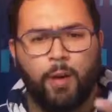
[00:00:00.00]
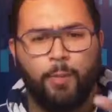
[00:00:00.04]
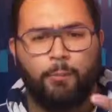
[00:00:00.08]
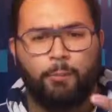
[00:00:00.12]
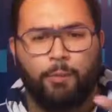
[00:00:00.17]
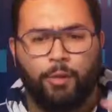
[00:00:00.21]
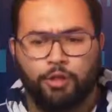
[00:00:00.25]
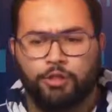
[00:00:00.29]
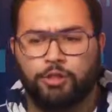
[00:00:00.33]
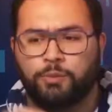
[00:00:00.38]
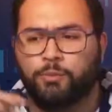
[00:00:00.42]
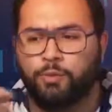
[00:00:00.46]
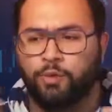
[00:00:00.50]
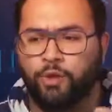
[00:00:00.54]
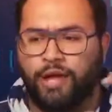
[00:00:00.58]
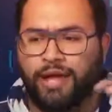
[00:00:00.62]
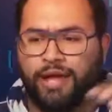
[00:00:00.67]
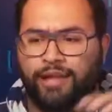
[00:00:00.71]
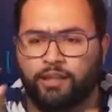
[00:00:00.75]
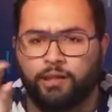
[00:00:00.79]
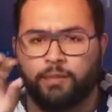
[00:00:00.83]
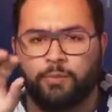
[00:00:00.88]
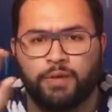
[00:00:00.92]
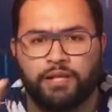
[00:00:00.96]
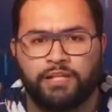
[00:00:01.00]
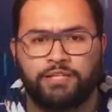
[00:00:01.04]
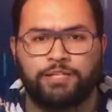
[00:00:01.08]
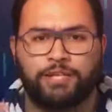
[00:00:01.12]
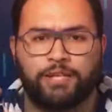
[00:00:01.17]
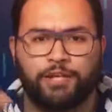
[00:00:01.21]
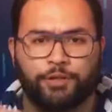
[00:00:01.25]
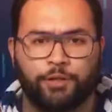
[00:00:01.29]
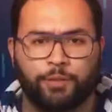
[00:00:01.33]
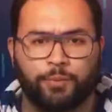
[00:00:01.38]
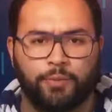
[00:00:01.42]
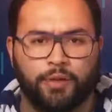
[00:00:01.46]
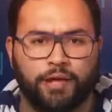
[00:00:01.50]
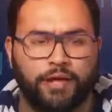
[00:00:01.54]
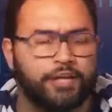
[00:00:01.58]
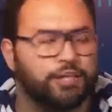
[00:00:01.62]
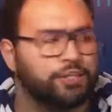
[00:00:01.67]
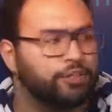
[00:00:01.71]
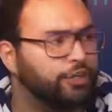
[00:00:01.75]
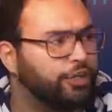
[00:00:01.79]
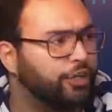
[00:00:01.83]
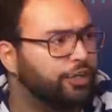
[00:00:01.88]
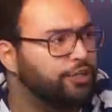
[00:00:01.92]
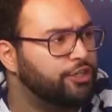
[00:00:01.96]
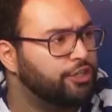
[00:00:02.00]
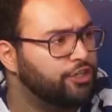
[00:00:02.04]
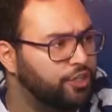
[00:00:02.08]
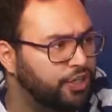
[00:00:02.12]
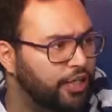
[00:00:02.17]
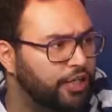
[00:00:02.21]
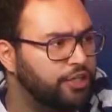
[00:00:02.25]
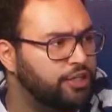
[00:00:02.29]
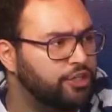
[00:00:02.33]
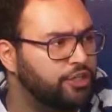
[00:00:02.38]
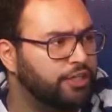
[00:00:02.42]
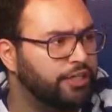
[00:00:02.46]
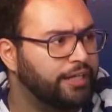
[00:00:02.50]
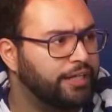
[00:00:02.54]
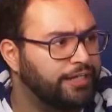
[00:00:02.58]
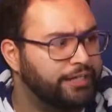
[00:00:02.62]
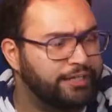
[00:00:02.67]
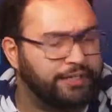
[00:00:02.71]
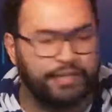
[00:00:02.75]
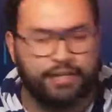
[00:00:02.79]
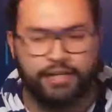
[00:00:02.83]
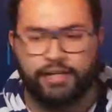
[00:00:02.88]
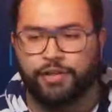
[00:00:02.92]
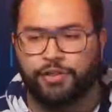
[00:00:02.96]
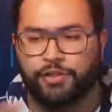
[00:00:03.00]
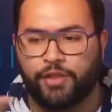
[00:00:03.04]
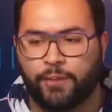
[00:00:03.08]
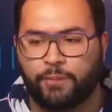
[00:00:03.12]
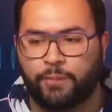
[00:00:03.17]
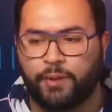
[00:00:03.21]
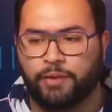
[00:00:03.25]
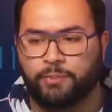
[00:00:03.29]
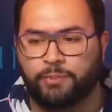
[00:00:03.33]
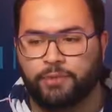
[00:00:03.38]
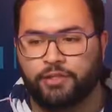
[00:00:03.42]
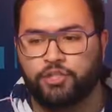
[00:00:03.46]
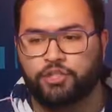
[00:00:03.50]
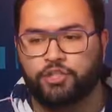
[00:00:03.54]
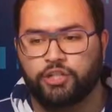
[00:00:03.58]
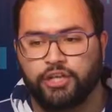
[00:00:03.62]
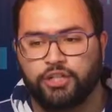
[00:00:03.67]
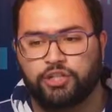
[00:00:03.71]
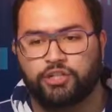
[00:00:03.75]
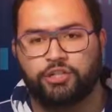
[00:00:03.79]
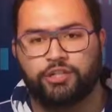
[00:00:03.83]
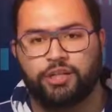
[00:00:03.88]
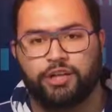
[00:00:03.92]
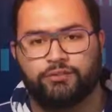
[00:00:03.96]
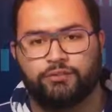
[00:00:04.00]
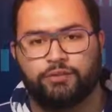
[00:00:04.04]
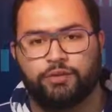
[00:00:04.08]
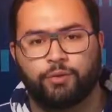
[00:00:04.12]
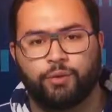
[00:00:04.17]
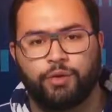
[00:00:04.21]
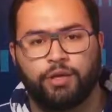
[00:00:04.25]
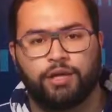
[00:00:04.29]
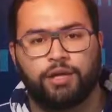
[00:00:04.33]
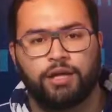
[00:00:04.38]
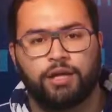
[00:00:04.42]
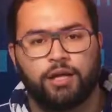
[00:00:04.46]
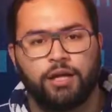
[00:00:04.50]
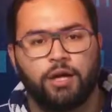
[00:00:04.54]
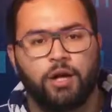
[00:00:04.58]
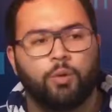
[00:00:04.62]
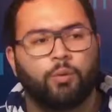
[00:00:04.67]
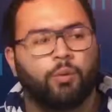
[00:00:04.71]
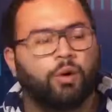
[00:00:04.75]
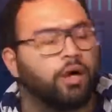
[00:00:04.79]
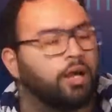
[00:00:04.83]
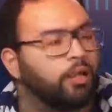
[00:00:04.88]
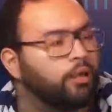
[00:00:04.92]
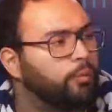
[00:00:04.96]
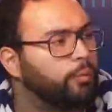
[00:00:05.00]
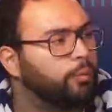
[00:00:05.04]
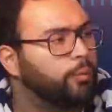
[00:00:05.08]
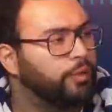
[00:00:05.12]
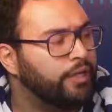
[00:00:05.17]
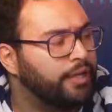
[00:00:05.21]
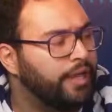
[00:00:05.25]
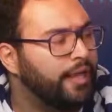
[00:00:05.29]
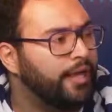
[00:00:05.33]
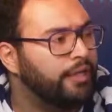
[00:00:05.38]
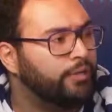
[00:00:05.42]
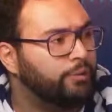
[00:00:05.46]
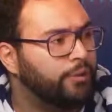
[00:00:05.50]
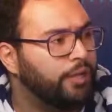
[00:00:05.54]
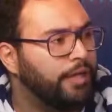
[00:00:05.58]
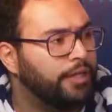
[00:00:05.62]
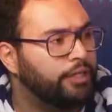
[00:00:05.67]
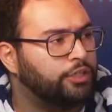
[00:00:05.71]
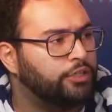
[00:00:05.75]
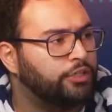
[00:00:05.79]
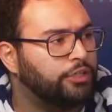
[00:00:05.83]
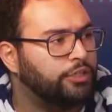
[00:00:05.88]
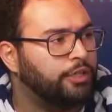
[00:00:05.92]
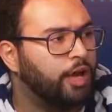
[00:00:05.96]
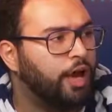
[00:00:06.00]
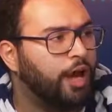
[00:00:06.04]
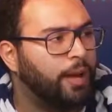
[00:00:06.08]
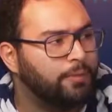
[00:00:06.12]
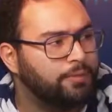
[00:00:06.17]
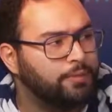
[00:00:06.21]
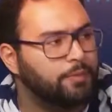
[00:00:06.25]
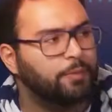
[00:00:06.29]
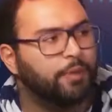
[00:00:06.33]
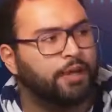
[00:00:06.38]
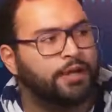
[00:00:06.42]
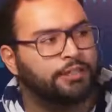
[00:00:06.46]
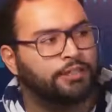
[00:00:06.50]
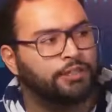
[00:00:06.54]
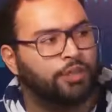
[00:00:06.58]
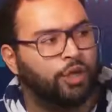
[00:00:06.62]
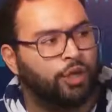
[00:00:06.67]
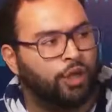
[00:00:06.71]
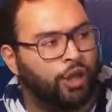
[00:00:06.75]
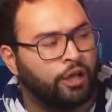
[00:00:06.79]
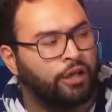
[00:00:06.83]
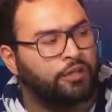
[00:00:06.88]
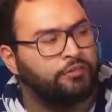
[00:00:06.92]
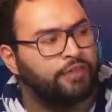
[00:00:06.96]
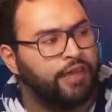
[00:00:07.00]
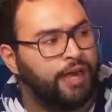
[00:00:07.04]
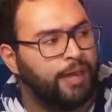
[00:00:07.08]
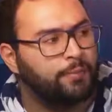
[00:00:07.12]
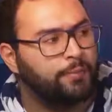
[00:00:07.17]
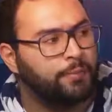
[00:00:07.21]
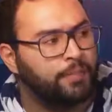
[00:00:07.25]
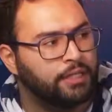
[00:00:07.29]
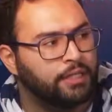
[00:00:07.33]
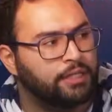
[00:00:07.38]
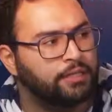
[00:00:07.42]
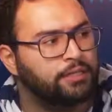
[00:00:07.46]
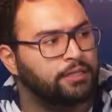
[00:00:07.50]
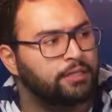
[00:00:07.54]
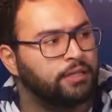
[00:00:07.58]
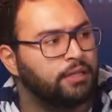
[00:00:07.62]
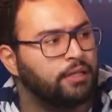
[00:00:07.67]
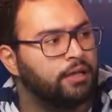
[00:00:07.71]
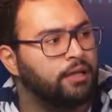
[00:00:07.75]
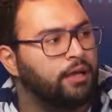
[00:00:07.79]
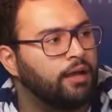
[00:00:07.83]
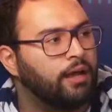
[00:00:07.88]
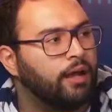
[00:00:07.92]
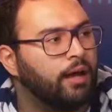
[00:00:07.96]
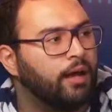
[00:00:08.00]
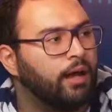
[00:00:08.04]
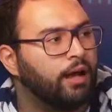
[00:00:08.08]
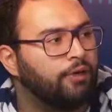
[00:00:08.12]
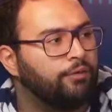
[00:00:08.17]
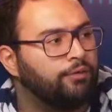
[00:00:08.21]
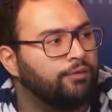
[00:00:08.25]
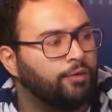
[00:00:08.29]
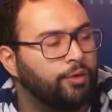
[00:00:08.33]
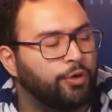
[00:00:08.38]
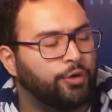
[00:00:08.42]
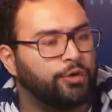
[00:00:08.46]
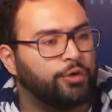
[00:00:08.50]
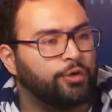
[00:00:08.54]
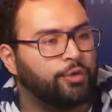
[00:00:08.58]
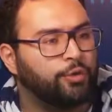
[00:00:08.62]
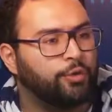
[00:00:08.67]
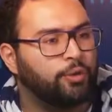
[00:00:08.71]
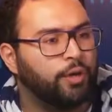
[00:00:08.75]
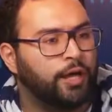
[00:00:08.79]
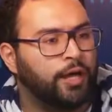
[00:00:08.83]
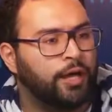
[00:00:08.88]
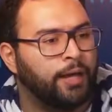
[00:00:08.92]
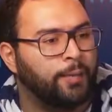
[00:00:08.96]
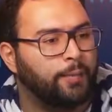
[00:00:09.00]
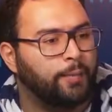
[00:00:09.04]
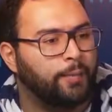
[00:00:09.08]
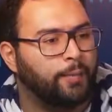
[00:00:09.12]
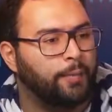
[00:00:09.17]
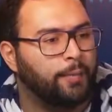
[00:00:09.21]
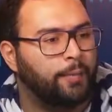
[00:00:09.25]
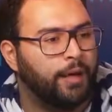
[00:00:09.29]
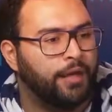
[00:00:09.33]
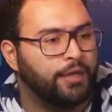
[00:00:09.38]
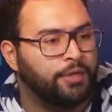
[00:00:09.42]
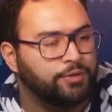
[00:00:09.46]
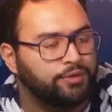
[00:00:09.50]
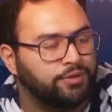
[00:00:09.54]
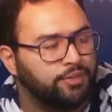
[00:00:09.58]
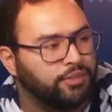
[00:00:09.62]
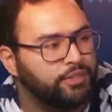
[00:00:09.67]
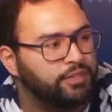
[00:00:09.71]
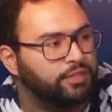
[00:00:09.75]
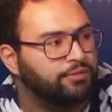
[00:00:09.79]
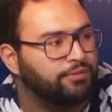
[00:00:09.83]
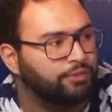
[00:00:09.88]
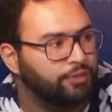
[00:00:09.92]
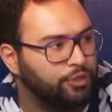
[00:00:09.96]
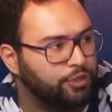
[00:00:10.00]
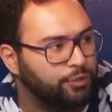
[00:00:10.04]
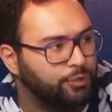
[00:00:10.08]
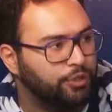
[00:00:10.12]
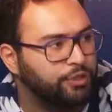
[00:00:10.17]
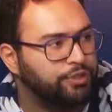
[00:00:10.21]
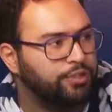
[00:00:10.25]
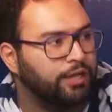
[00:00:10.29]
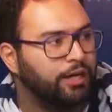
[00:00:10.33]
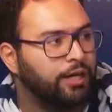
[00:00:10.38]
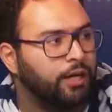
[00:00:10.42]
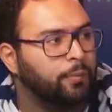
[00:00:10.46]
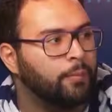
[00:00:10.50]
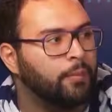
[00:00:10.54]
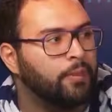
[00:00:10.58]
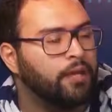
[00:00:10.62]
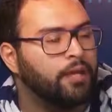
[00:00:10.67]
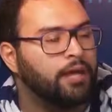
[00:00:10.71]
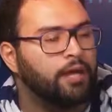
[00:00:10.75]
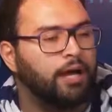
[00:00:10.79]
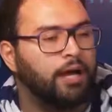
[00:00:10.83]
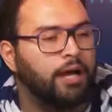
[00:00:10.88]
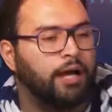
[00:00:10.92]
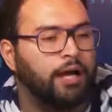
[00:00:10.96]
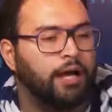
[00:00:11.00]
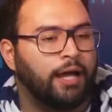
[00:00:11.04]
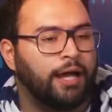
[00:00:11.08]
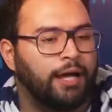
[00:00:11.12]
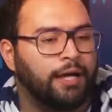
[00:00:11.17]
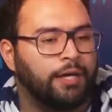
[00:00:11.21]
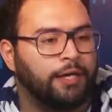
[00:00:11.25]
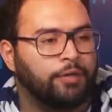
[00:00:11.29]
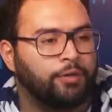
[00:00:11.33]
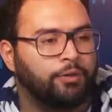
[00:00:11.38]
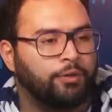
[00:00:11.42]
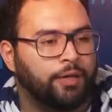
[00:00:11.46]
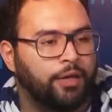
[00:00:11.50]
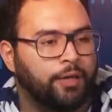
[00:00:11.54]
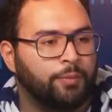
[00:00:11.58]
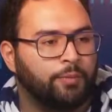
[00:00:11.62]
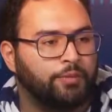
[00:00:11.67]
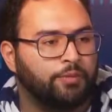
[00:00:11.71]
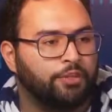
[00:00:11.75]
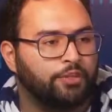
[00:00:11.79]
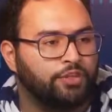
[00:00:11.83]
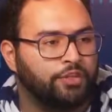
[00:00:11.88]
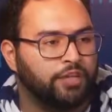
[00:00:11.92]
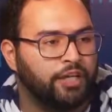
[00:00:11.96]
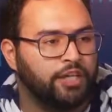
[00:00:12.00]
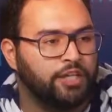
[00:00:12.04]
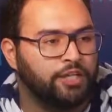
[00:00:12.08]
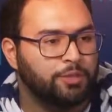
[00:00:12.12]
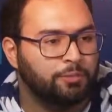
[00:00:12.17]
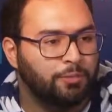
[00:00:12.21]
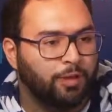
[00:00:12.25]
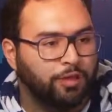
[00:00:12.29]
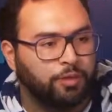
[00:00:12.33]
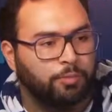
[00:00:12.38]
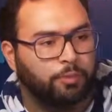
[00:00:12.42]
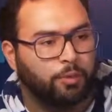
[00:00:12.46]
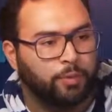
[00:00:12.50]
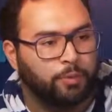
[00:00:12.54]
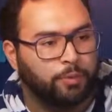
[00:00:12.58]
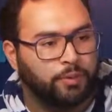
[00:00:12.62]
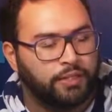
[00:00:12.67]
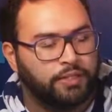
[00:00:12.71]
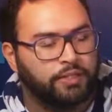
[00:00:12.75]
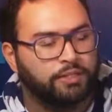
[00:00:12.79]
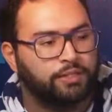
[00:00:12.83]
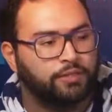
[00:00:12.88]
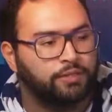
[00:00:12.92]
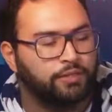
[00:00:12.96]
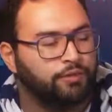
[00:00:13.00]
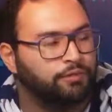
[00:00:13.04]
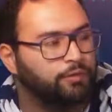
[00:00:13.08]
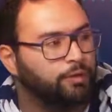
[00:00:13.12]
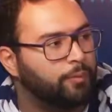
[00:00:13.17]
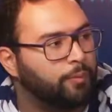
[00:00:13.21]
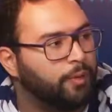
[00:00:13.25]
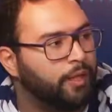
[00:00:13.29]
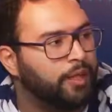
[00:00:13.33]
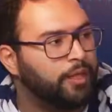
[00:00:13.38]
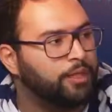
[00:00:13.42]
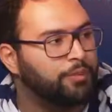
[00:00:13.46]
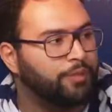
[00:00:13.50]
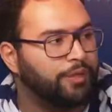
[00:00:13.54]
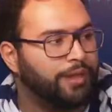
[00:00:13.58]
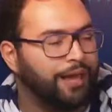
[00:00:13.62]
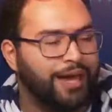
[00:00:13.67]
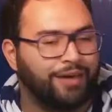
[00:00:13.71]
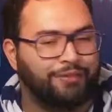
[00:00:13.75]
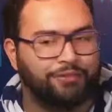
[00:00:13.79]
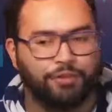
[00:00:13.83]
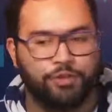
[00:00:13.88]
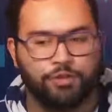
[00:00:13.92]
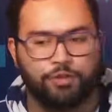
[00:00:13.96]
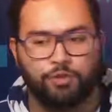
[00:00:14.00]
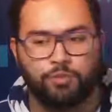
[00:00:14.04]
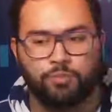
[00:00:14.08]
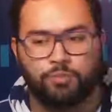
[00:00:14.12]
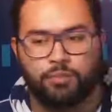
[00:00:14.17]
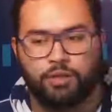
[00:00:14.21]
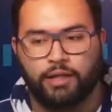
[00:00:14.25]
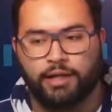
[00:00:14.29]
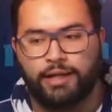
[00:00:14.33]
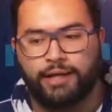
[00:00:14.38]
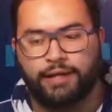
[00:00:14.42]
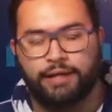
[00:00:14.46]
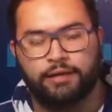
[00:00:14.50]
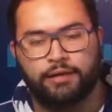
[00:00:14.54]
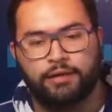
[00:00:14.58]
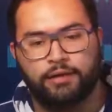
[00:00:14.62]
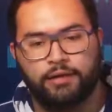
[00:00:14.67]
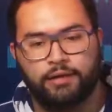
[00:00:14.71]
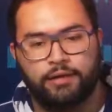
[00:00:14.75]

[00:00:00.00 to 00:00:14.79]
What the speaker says: multiple elements in your page that are changing and data that might be changing everywhere. Well, React will actually optimize a lot of that piece for you by using this virtual DOM, and you're able to change multiple pieces of your page without having to do like